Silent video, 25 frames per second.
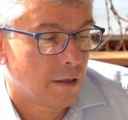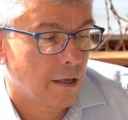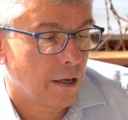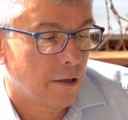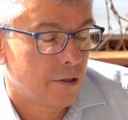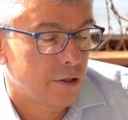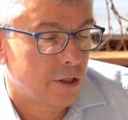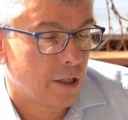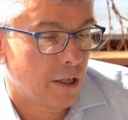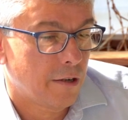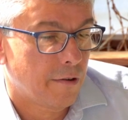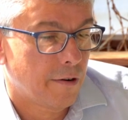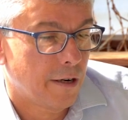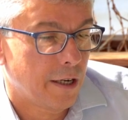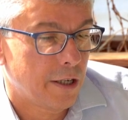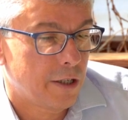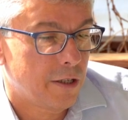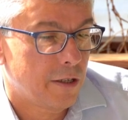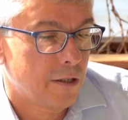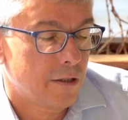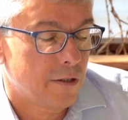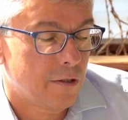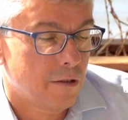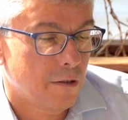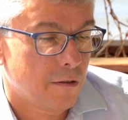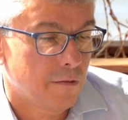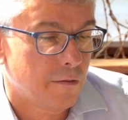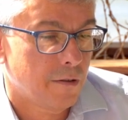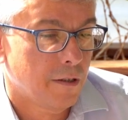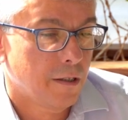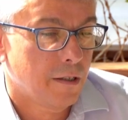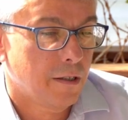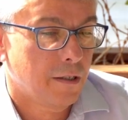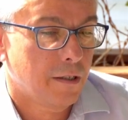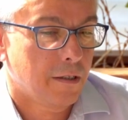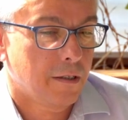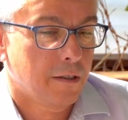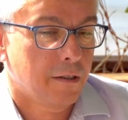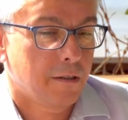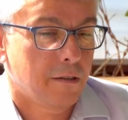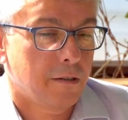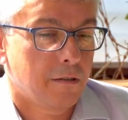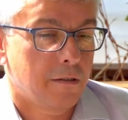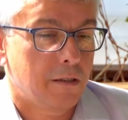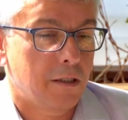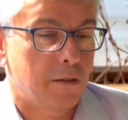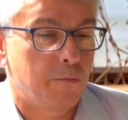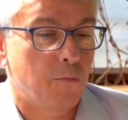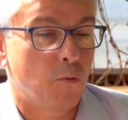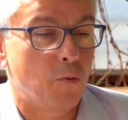current generation is sort of
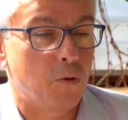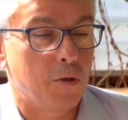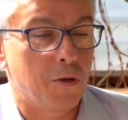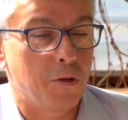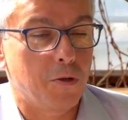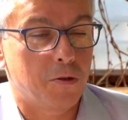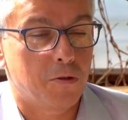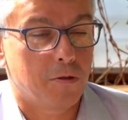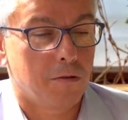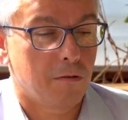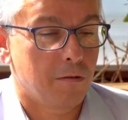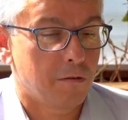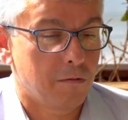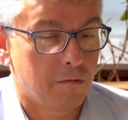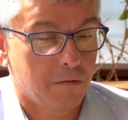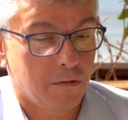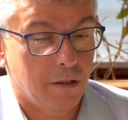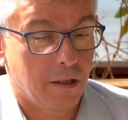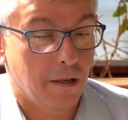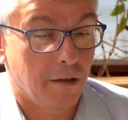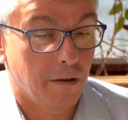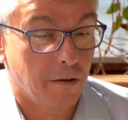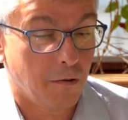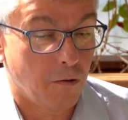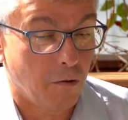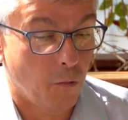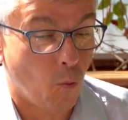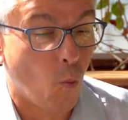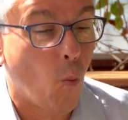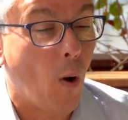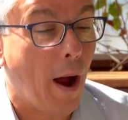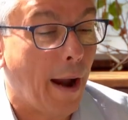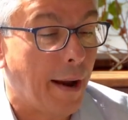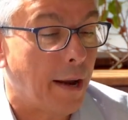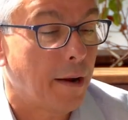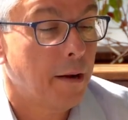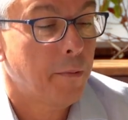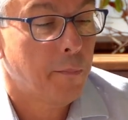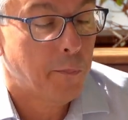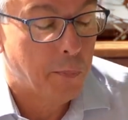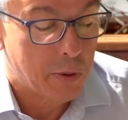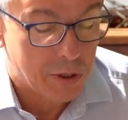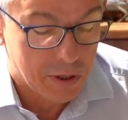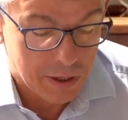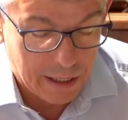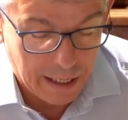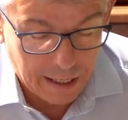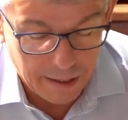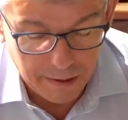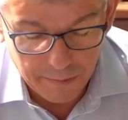more used to, you know,
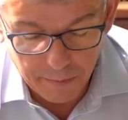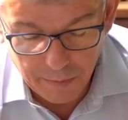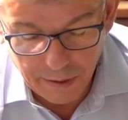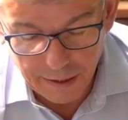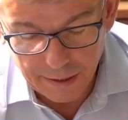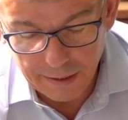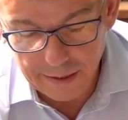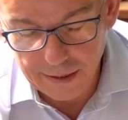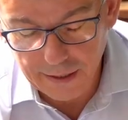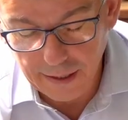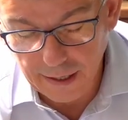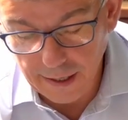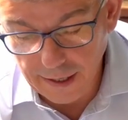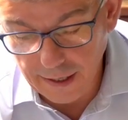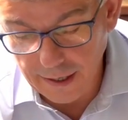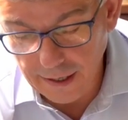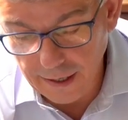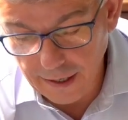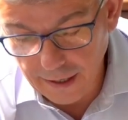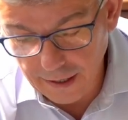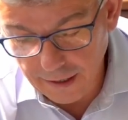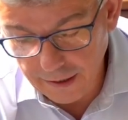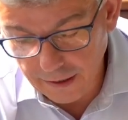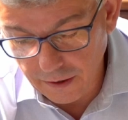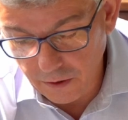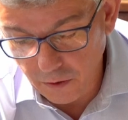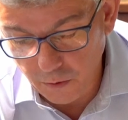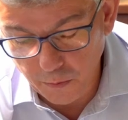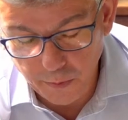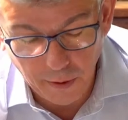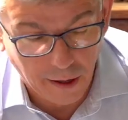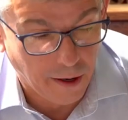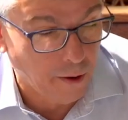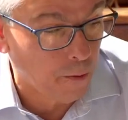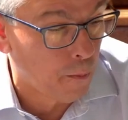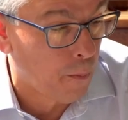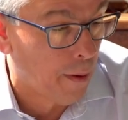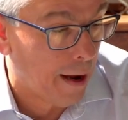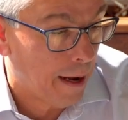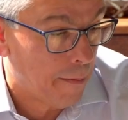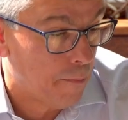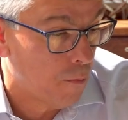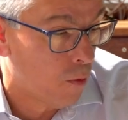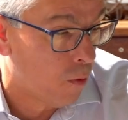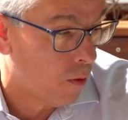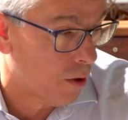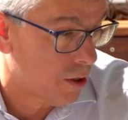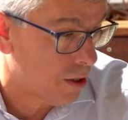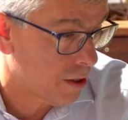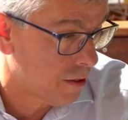1%, but we'll pay
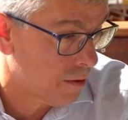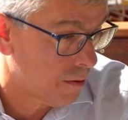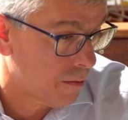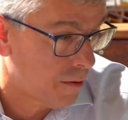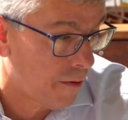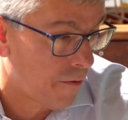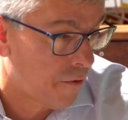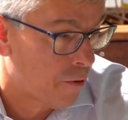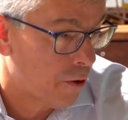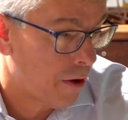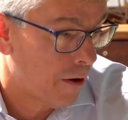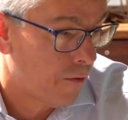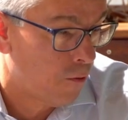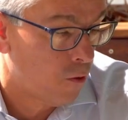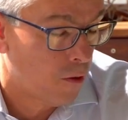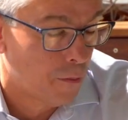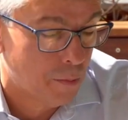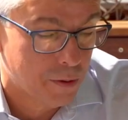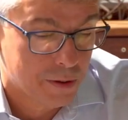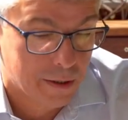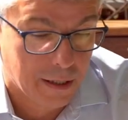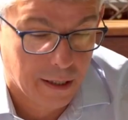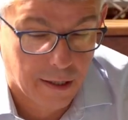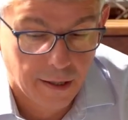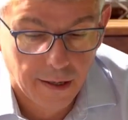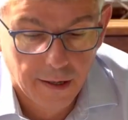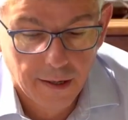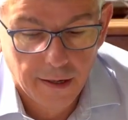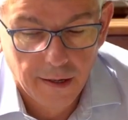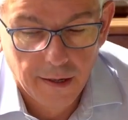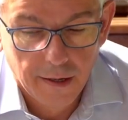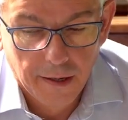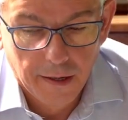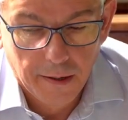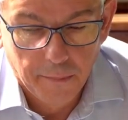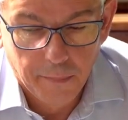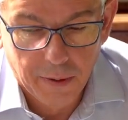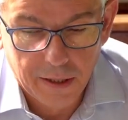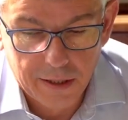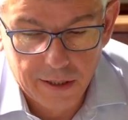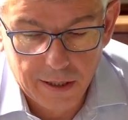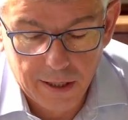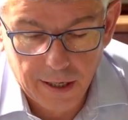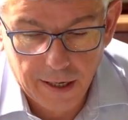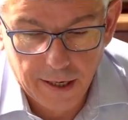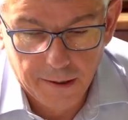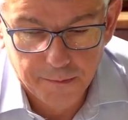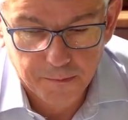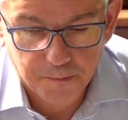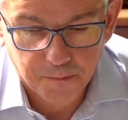mortgages at 3 or 4%. But
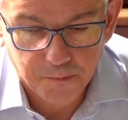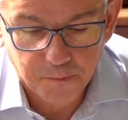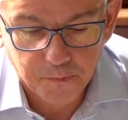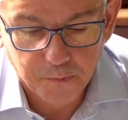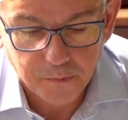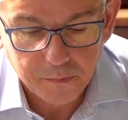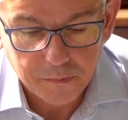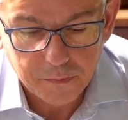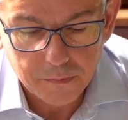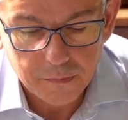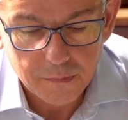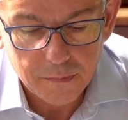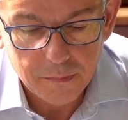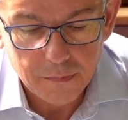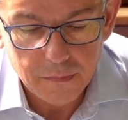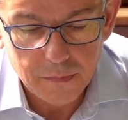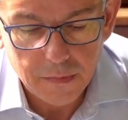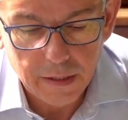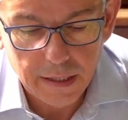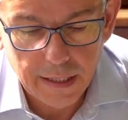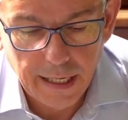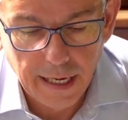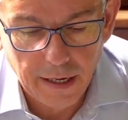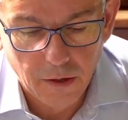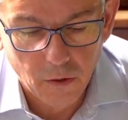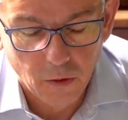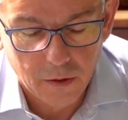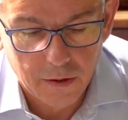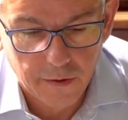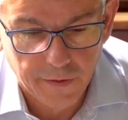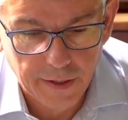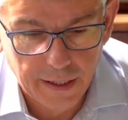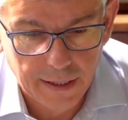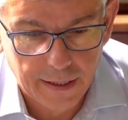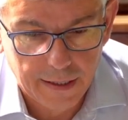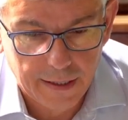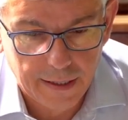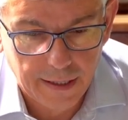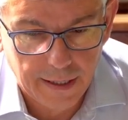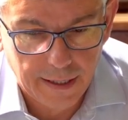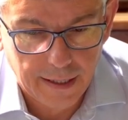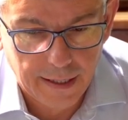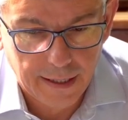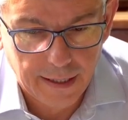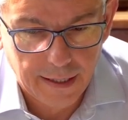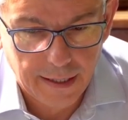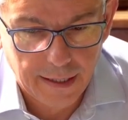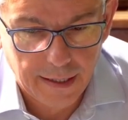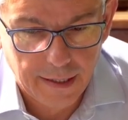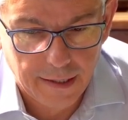yeah, look, I think
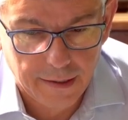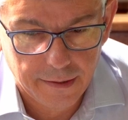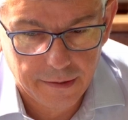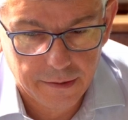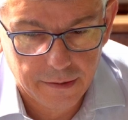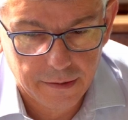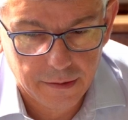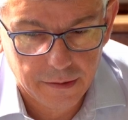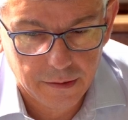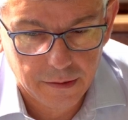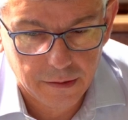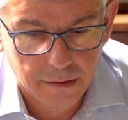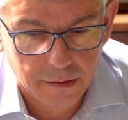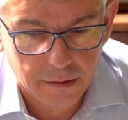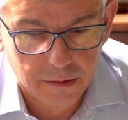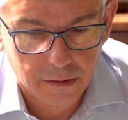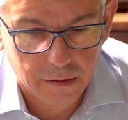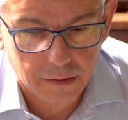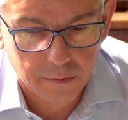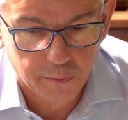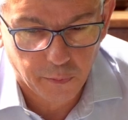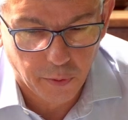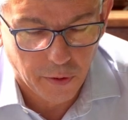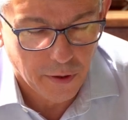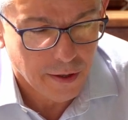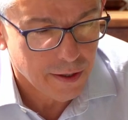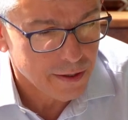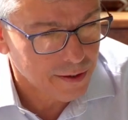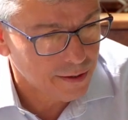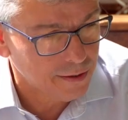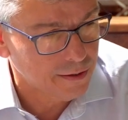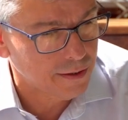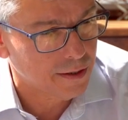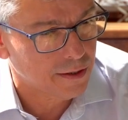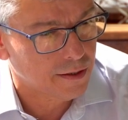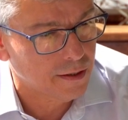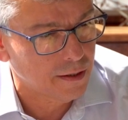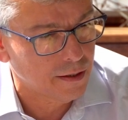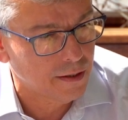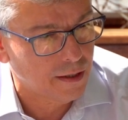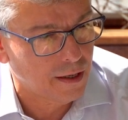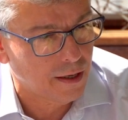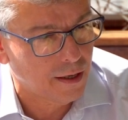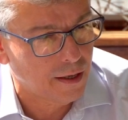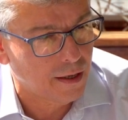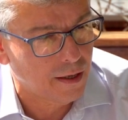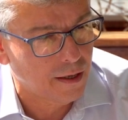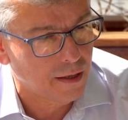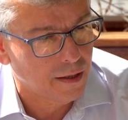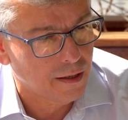prices
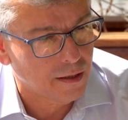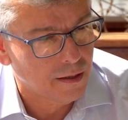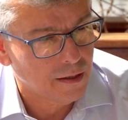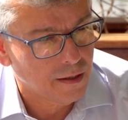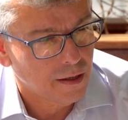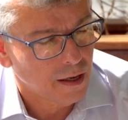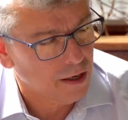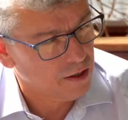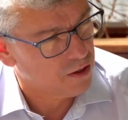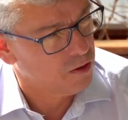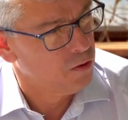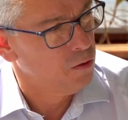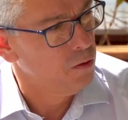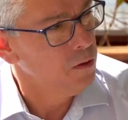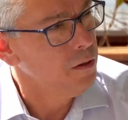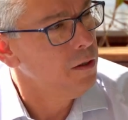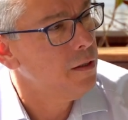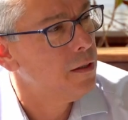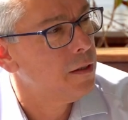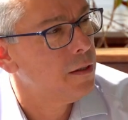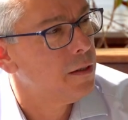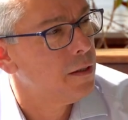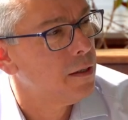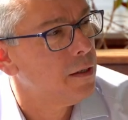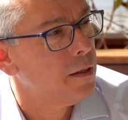are good.